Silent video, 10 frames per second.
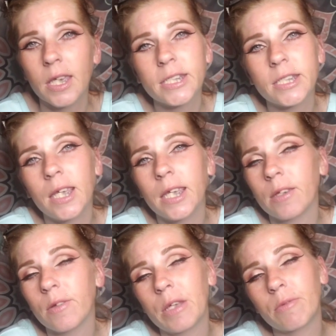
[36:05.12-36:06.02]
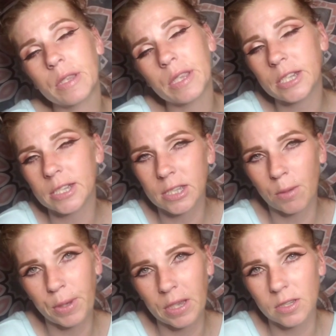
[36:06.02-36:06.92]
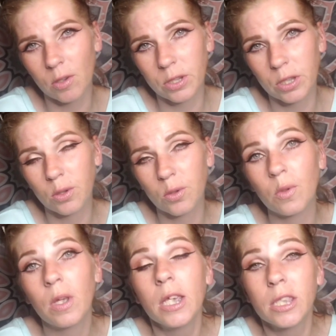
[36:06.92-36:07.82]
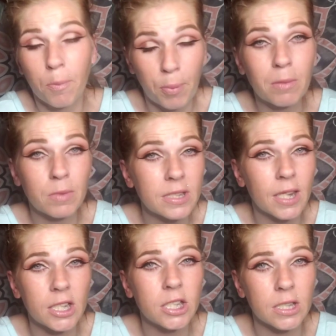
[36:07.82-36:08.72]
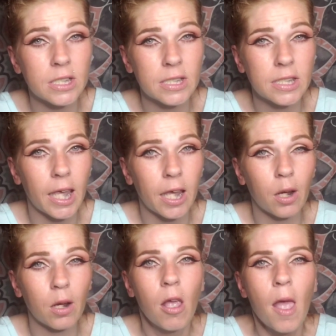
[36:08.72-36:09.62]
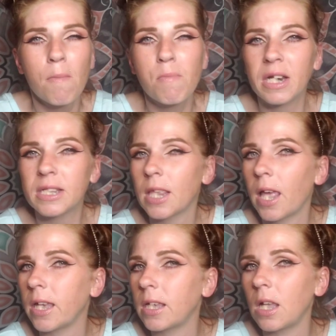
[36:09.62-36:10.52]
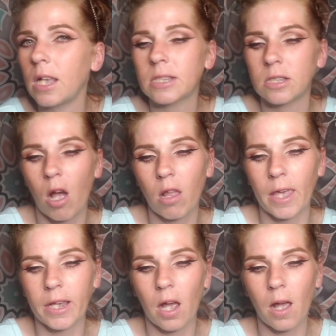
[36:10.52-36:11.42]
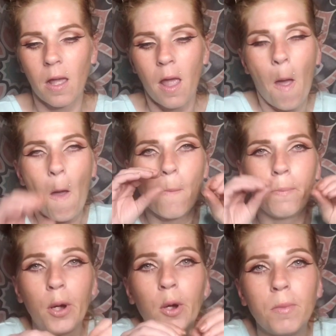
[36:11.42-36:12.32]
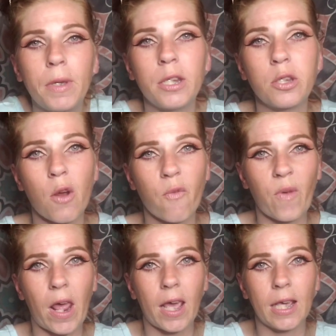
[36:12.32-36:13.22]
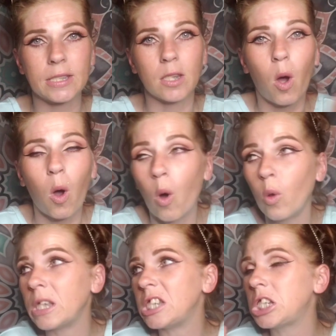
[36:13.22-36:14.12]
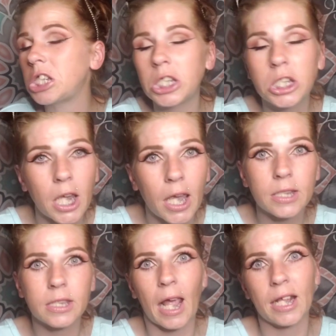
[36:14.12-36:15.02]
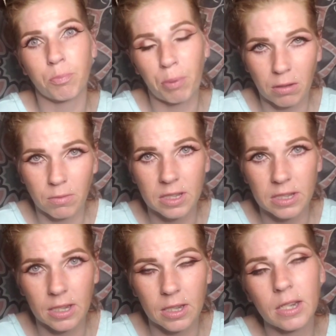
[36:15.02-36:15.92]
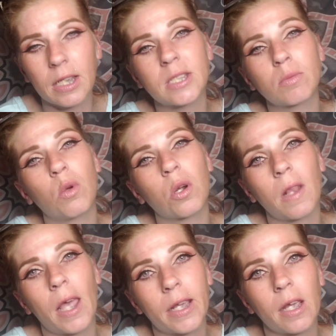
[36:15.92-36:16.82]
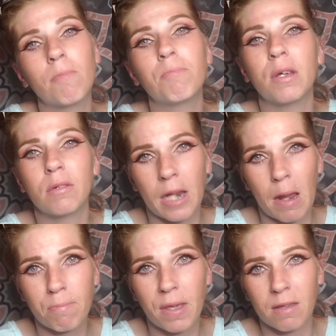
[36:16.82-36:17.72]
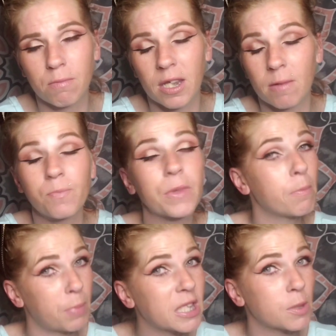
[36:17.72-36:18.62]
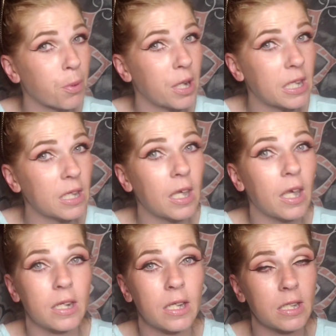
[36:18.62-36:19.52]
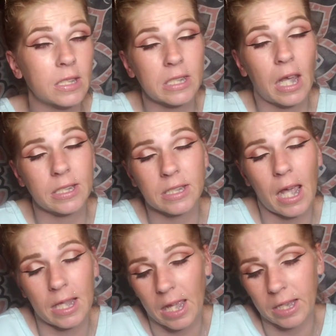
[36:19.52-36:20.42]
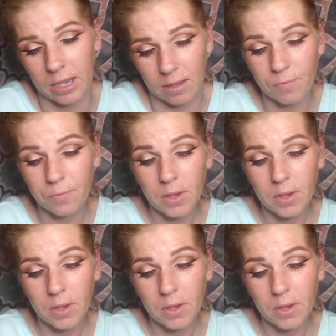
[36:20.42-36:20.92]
It really just depends on you. The pigmentation is there, but it's not like a boom in your face, holy shit, that's pigmented. It's more like a build-up pigment, but it's pretty and it's nice. I like it.